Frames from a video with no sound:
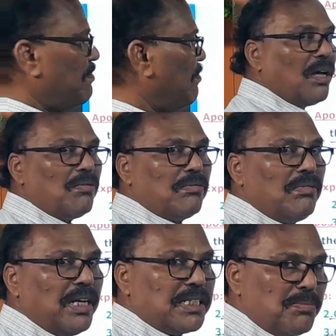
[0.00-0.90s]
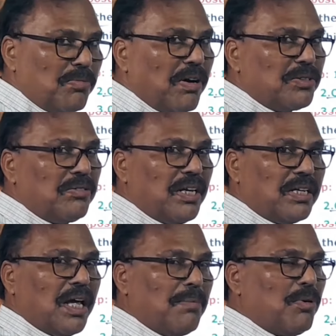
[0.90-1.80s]
Now, let's move on to
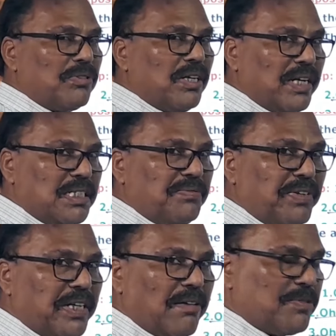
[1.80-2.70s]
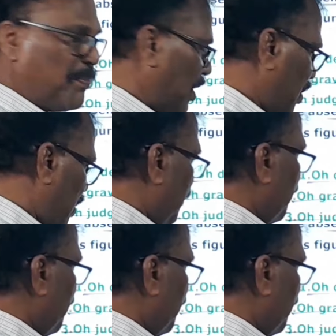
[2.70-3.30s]
learn about the next figure of speech.